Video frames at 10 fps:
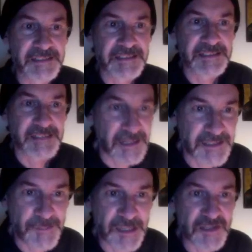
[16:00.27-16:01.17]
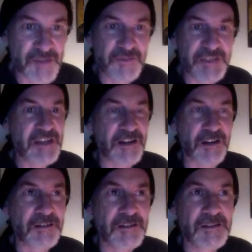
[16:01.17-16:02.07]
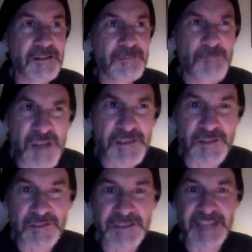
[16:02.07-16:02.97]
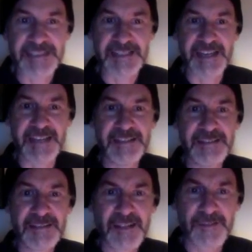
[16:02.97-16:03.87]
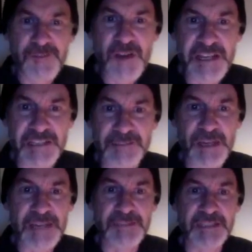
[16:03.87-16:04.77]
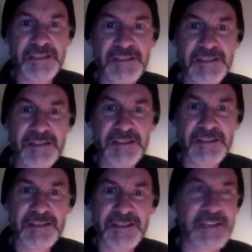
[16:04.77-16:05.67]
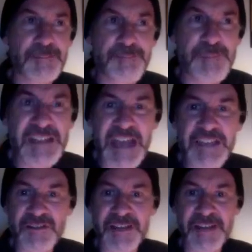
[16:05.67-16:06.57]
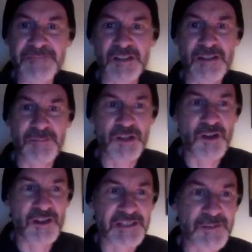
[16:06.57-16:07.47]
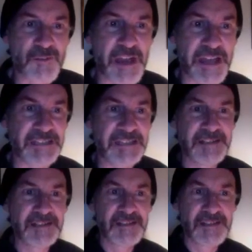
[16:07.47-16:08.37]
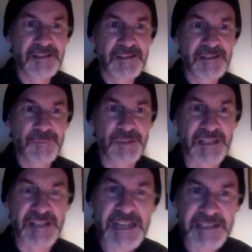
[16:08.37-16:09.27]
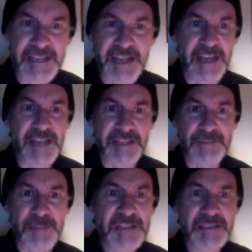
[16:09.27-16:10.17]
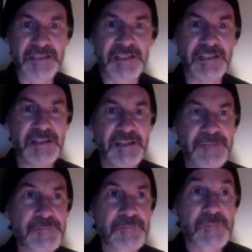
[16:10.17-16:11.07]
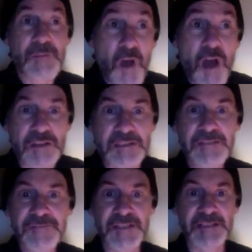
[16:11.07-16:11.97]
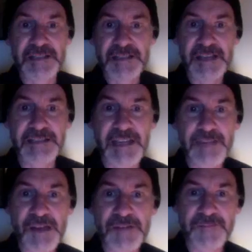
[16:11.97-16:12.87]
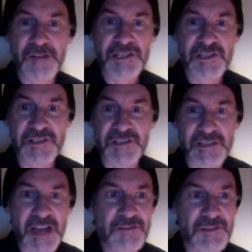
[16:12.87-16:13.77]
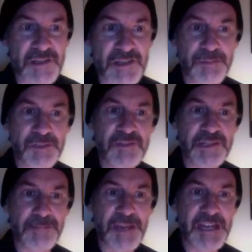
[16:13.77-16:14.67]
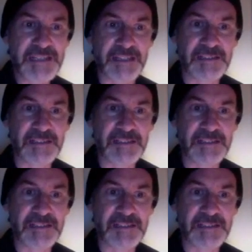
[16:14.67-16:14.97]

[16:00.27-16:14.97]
not coming too near, puzzled, I'd say, afraid maybe, and a bit angry after coming all this way. But the next day, unexpectedly, the fog lifted, the sun came out fresh, the sky was as blue as a painting,